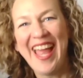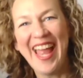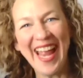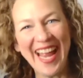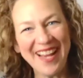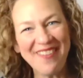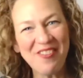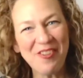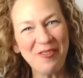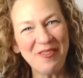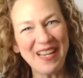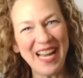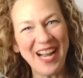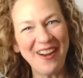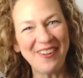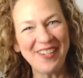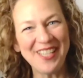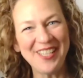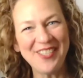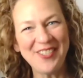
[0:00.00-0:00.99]
Hey everyone,
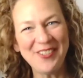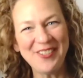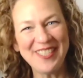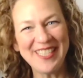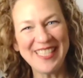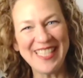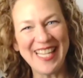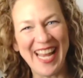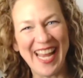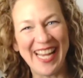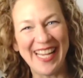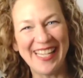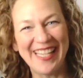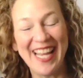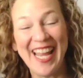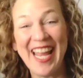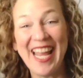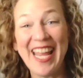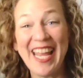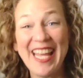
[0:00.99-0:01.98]
how are you doing today?
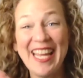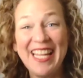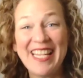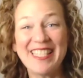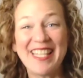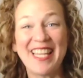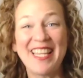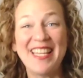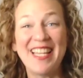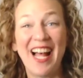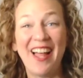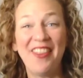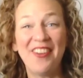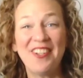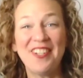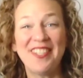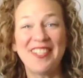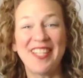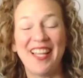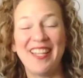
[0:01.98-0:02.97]
It is
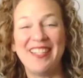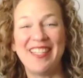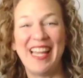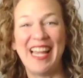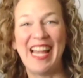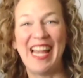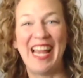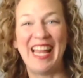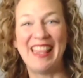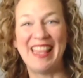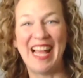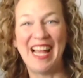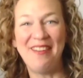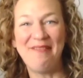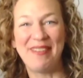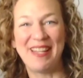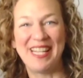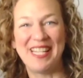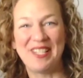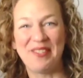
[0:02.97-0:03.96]
another Sunday and
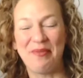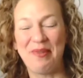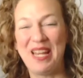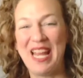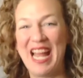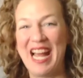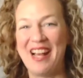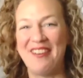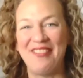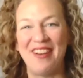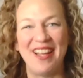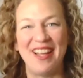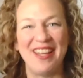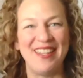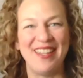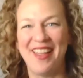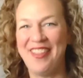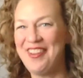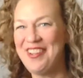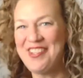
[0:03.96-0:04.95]
that means we have
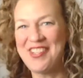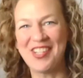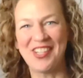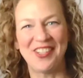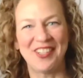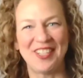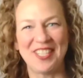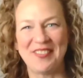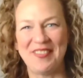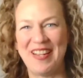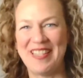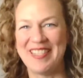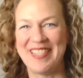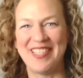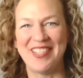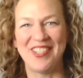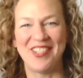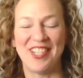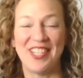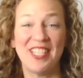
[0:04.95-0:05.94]
another children's
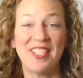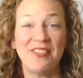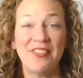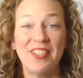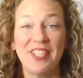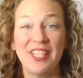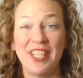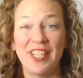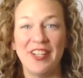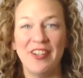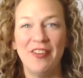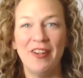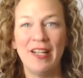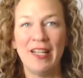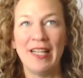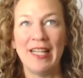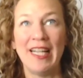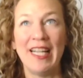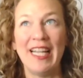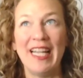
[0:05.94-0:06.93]
message just for you.
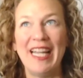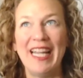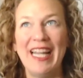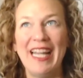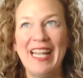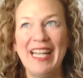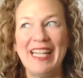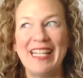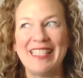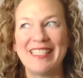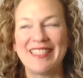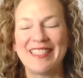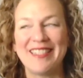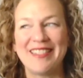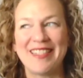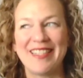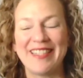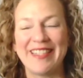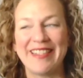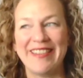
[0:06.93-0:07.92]
And
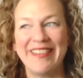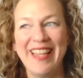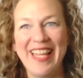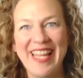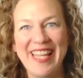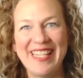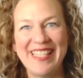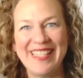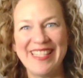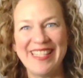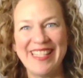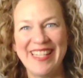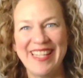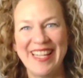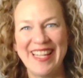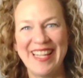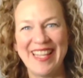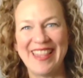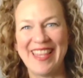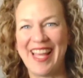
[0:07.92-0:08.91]
since it's Lent,
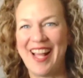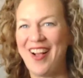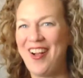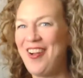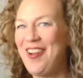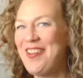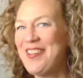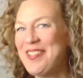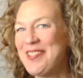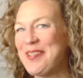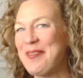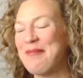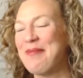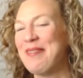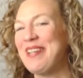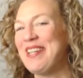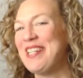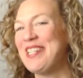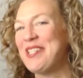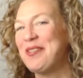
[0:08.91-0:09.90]
that also
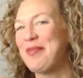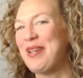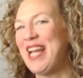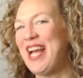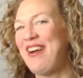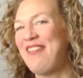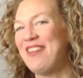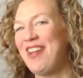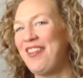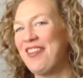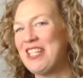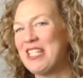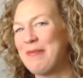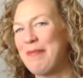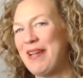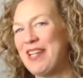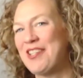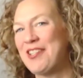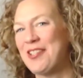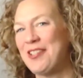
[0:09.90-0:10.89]
means we have another
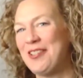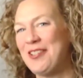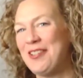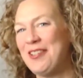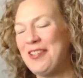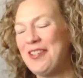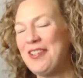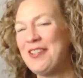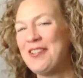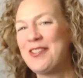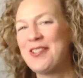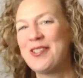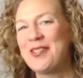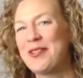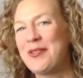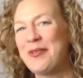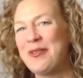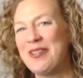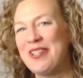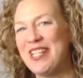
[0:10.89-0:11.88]
special
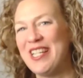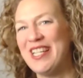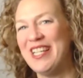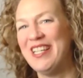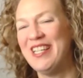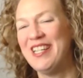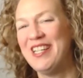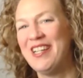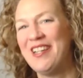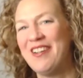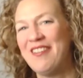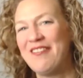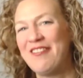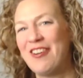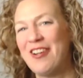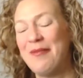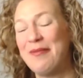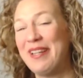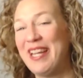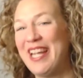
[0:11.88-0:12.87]
story
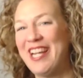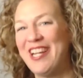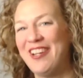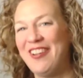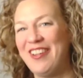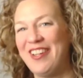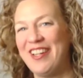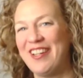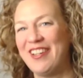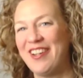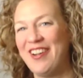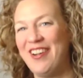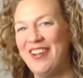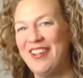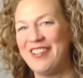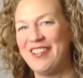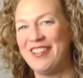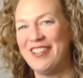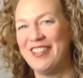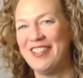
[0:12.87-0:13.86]
from Carolyn and
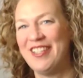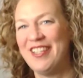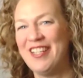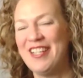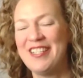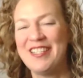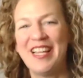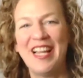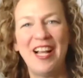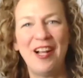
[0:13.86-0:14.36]
Connor to